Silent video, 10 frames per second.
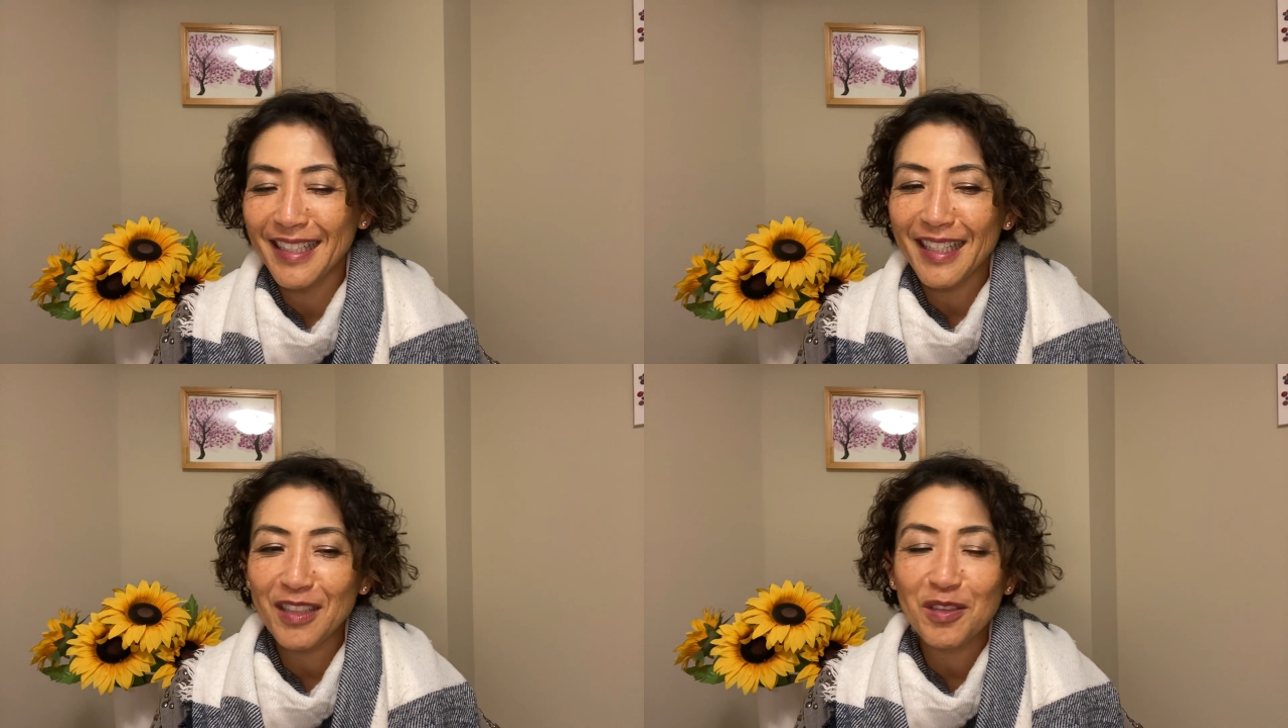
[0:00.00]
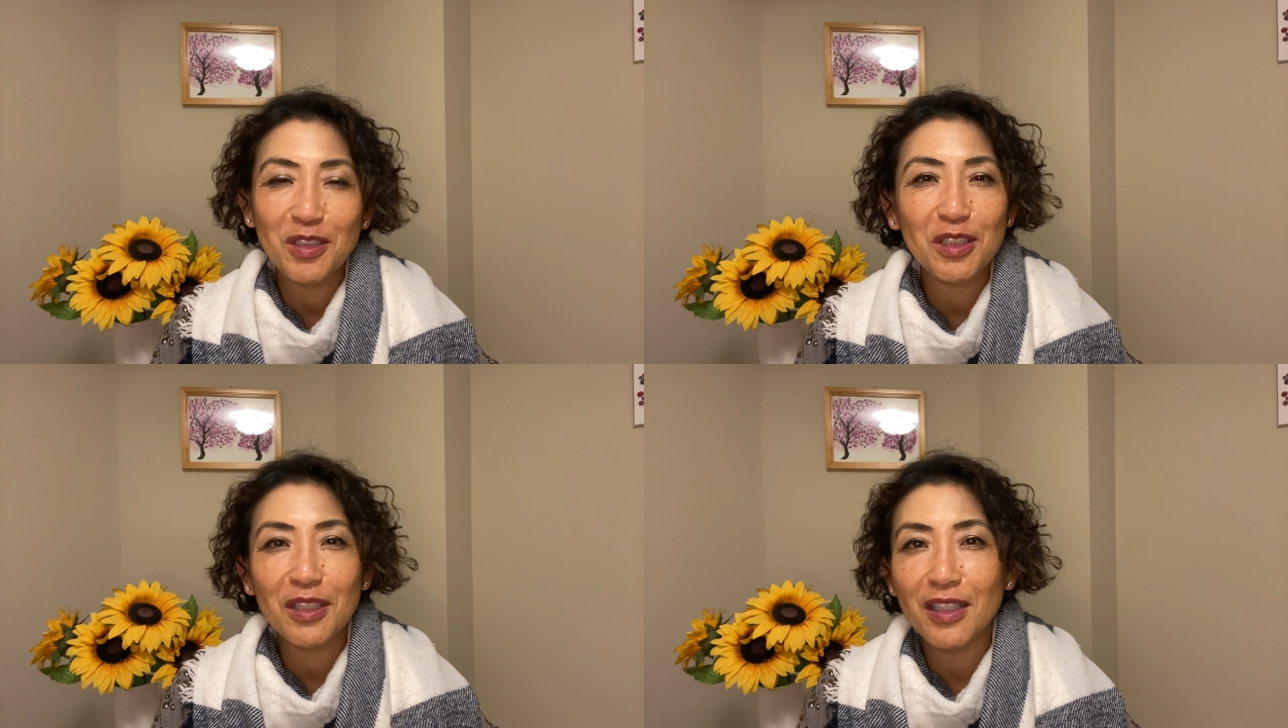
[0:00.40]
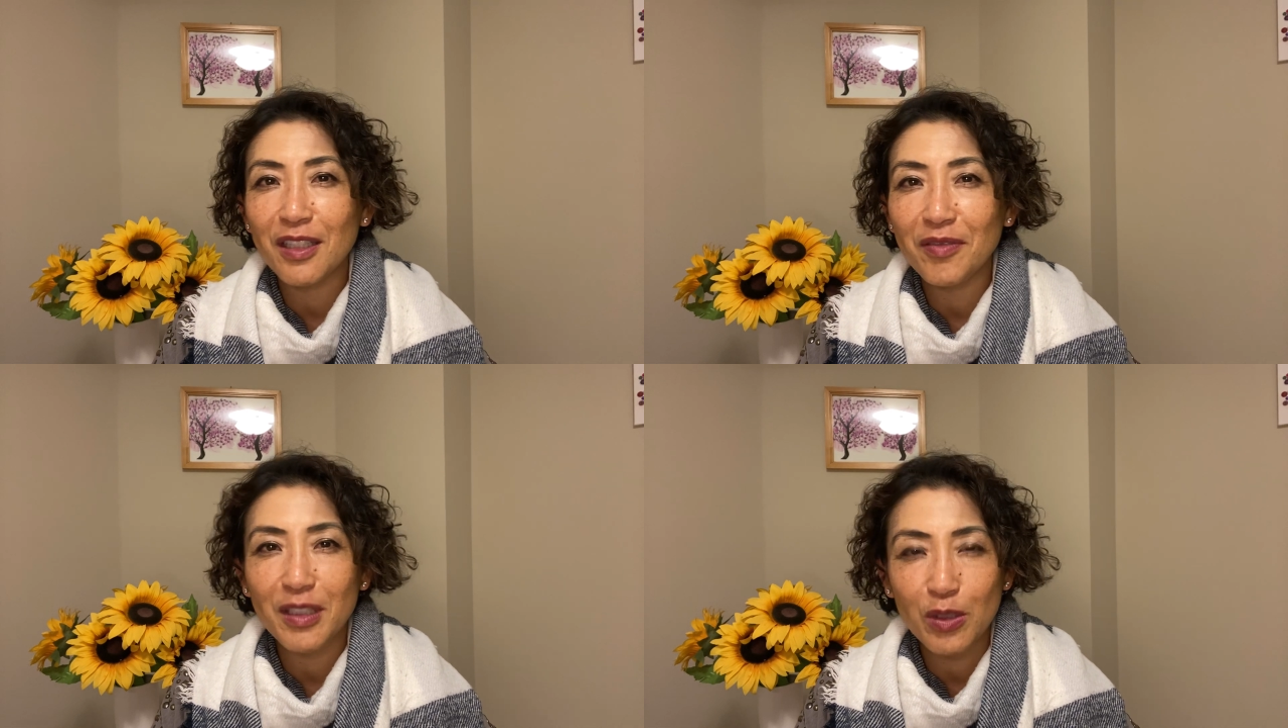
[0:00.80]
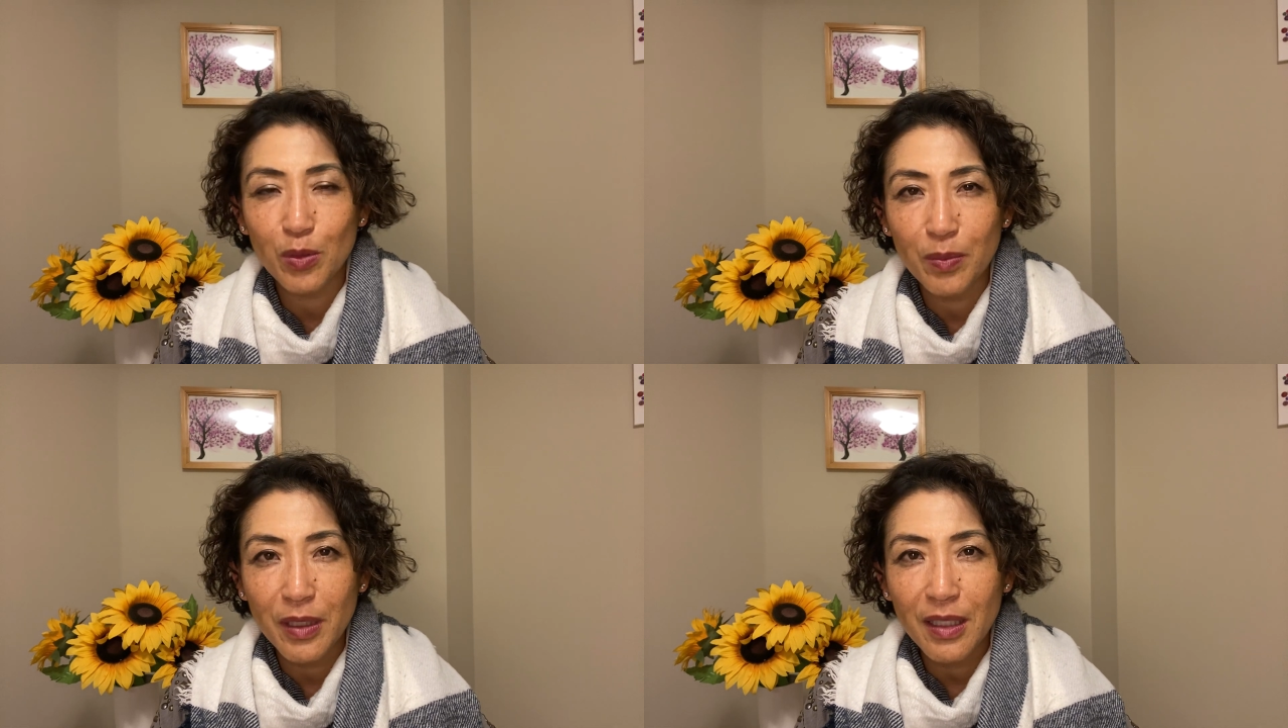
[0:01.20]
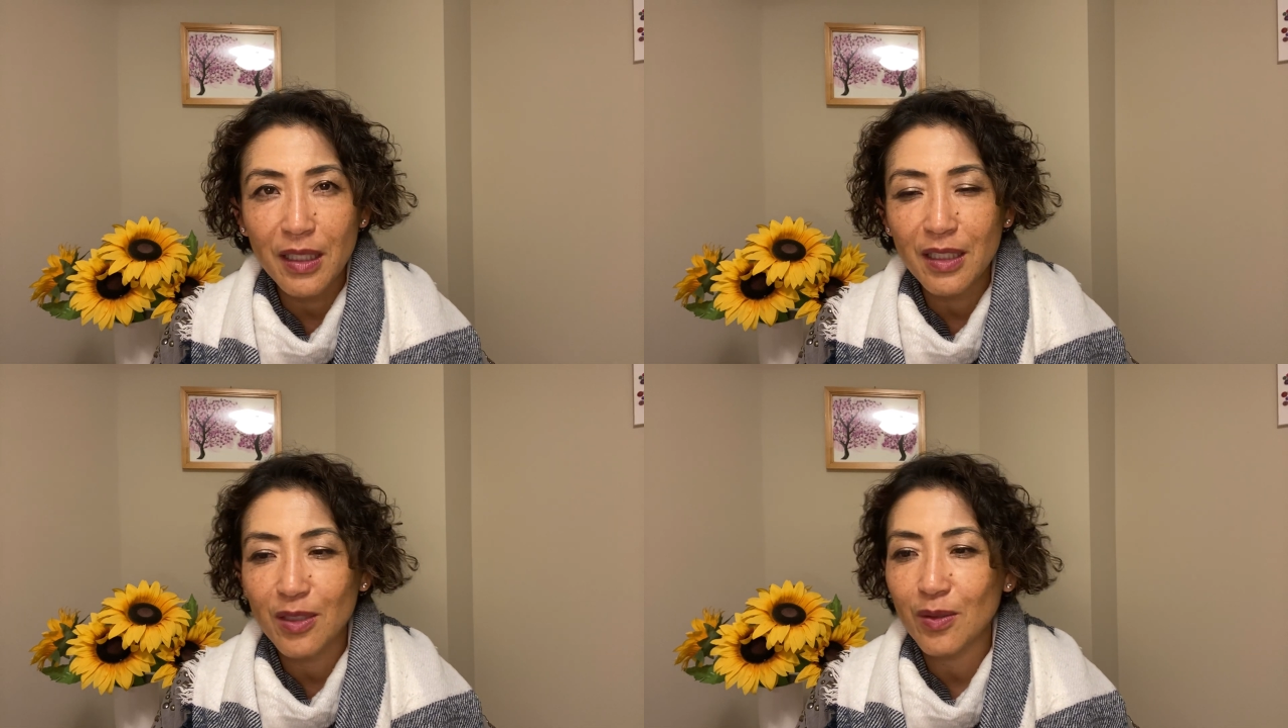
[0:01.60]
I don't know, just leave it to
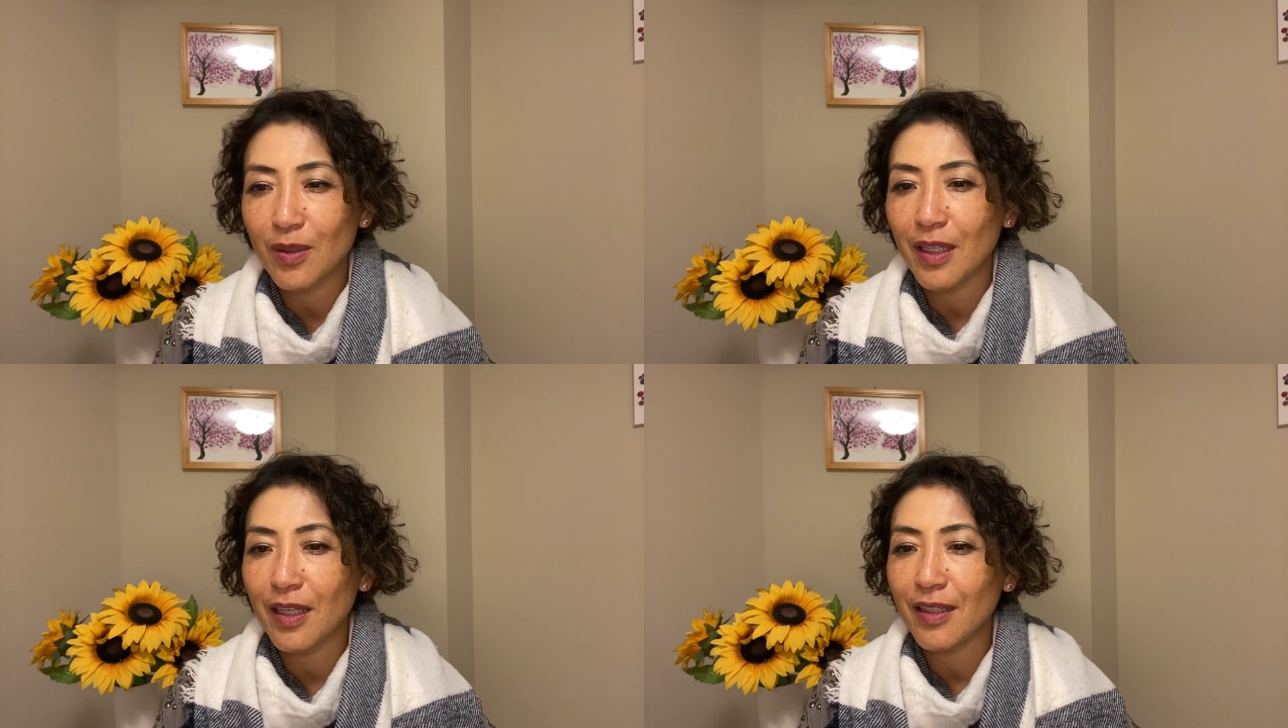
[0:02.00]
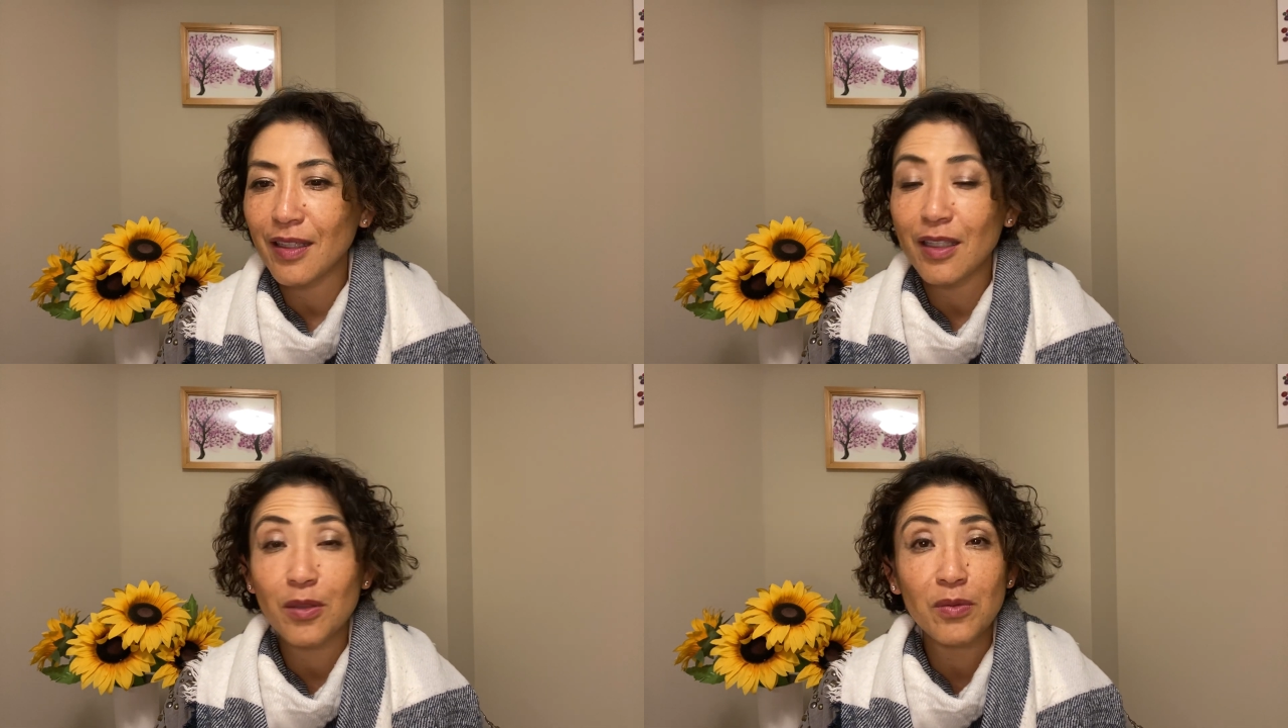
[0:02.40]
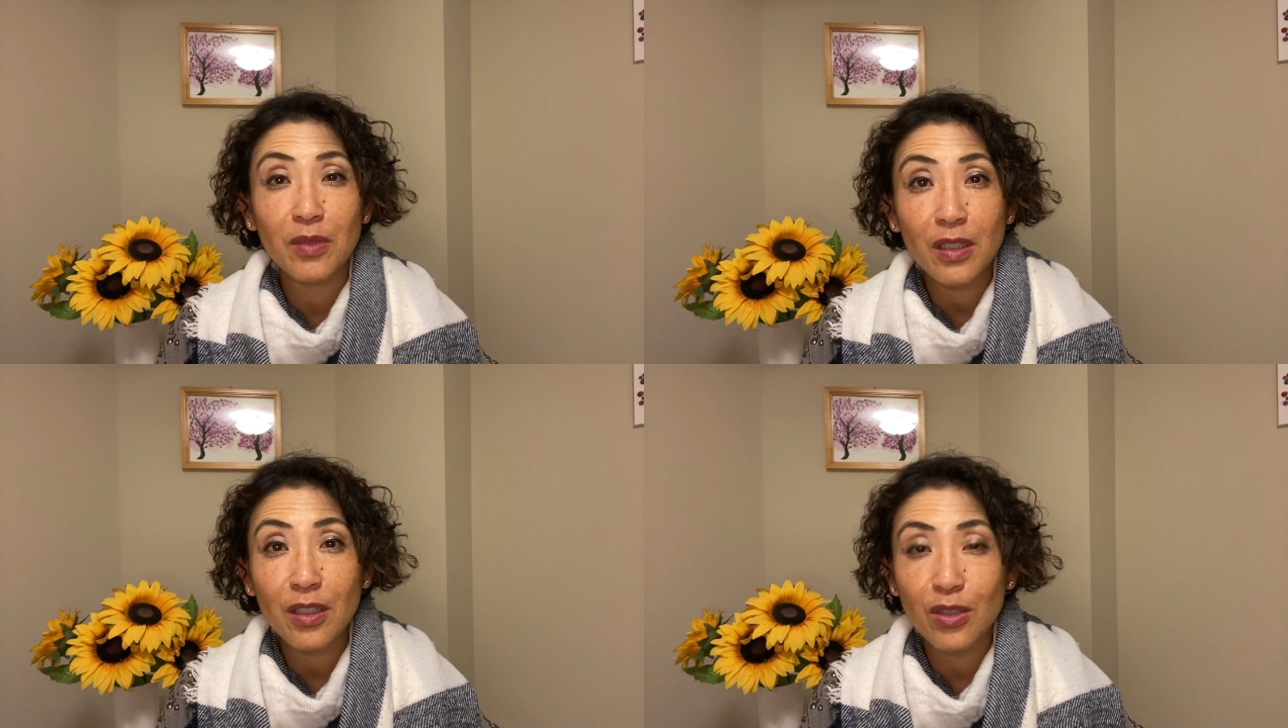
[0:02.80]
be so that they can really